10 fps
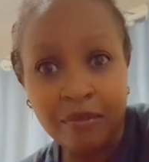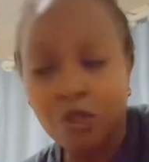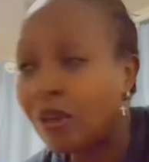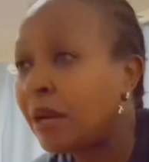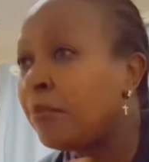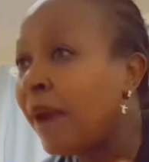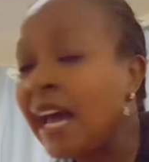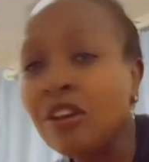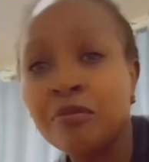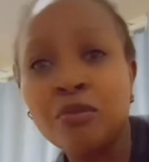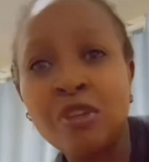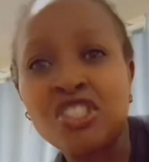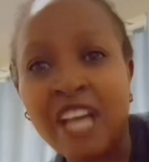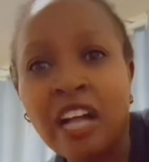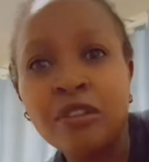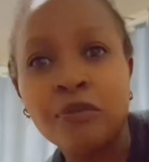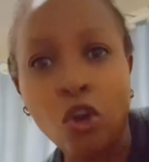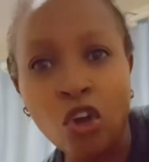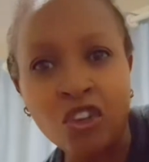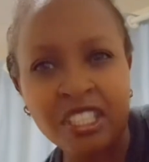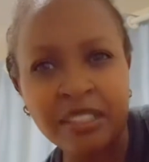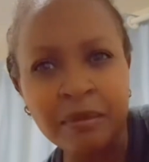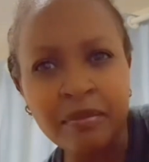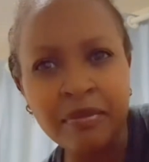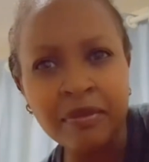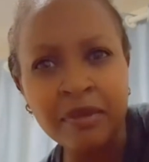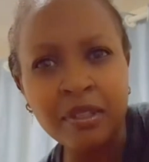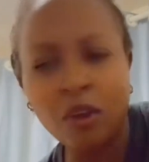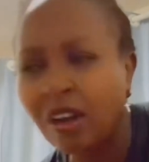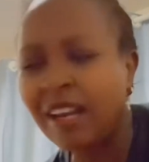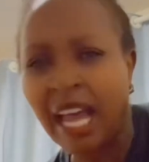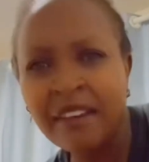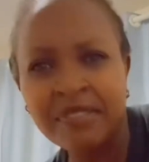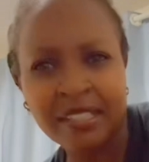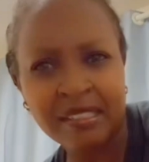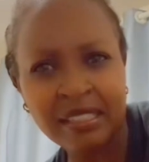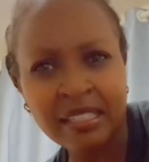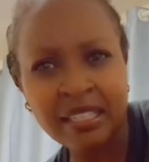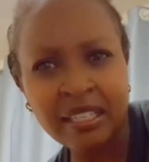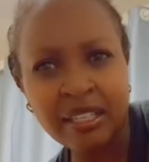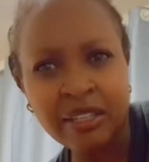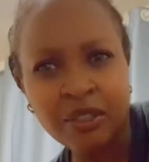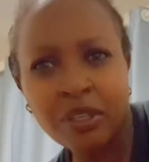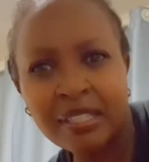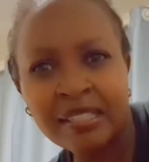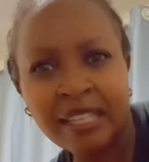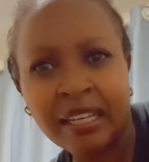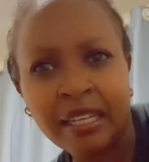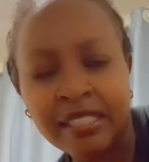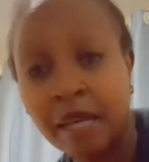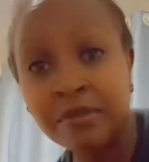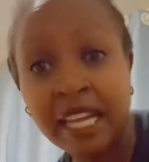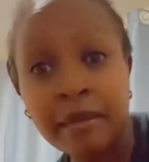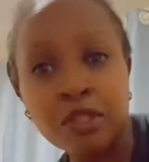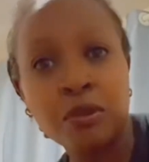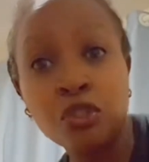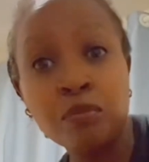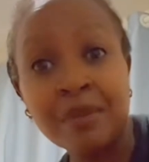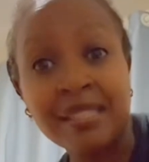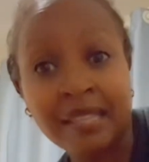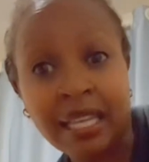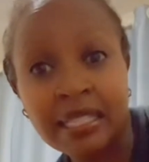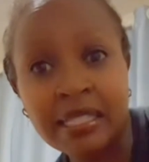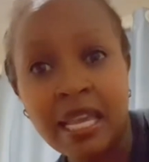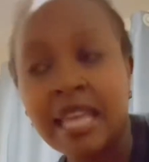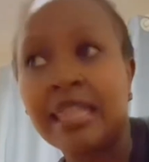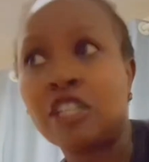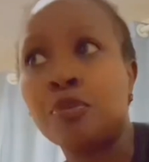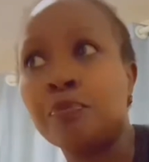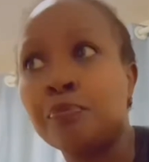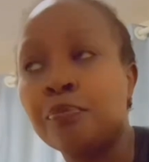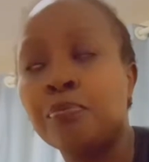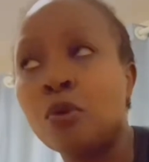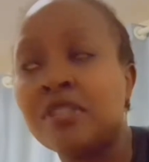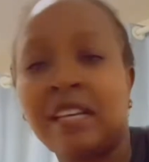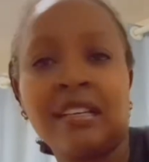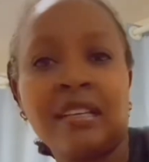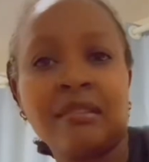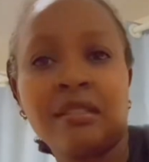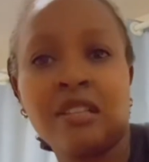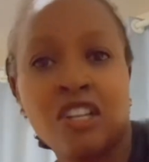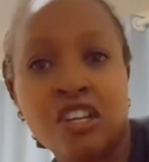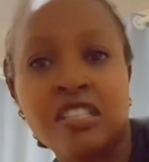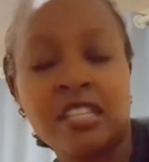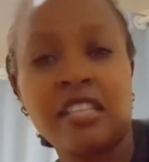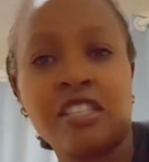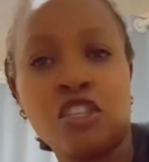You're a man of, you're a child of God. God loves us. You understand? Sometimes we do mistakes that put hers as